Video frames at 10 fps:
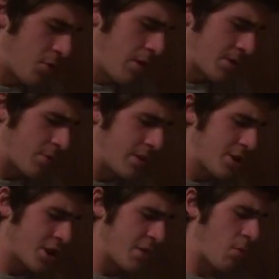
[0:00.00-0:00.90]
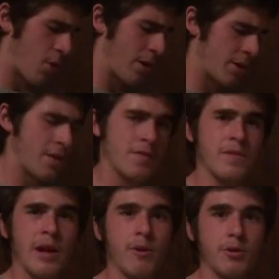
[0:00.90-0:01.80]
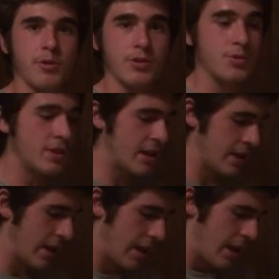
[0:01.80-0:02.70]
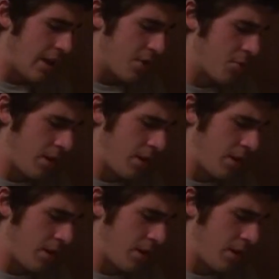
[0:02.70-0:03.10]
don't want to initially pour out all the flour you're going to need. You